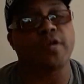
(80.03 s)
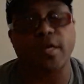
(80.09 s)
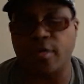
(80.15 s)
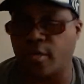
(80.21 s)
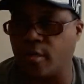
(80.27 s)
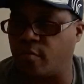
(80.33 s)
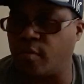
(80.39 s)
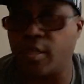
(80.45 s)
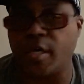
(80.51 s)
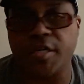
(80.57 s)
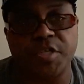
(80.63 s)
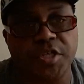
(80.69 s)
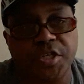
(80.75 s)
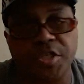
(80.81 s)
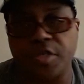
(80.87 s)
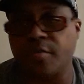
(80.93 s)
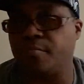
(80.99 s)
We had a good
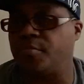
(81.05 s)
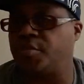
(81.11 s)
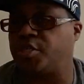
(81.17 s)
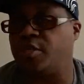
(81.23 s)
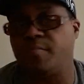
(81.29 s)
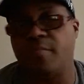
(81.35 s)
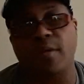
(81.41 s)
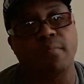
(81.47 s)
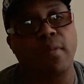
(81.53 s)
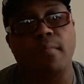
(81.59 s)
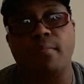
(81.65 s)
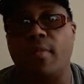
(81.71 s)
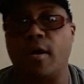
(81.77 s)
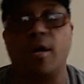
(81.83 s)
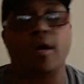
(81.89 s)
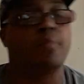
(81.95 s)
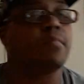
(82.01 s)
relationship. She met my
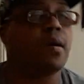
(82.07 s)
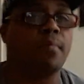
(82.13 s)
mom.